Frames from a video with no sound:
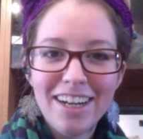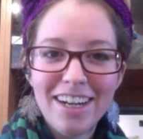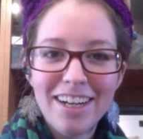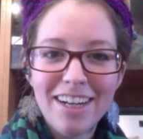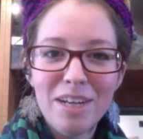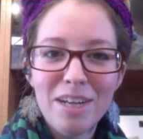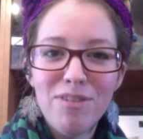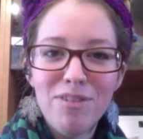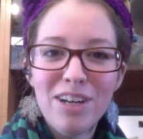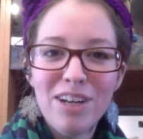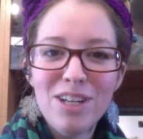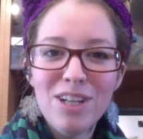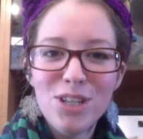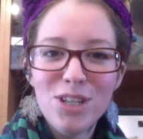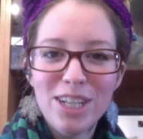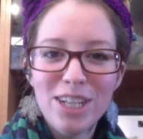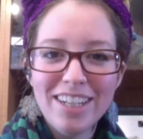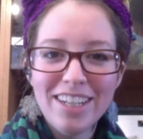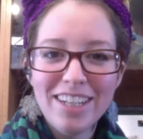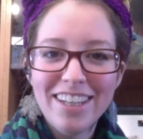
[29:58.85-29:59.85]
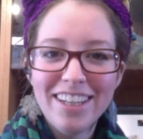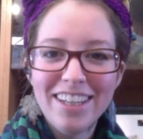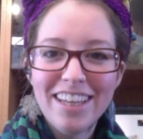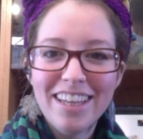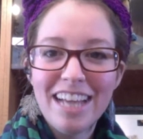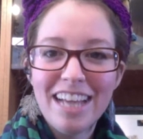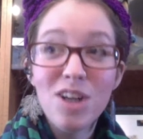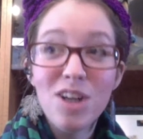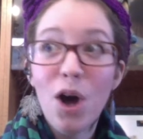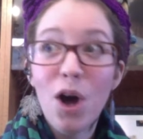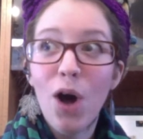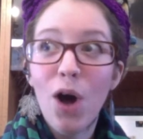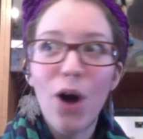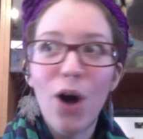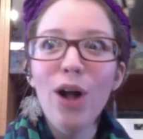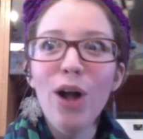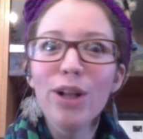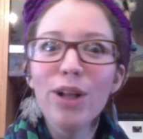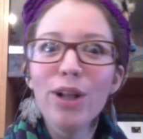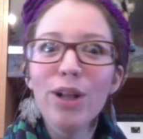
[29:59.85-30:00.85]
invention that's
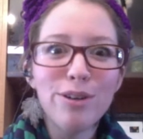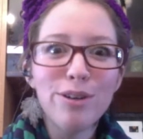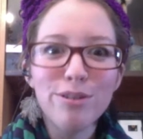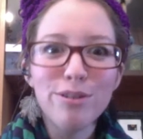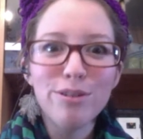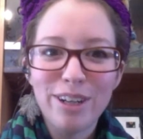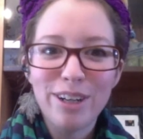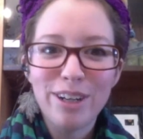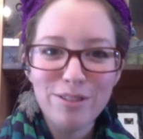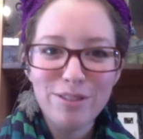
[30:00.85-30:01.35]
all over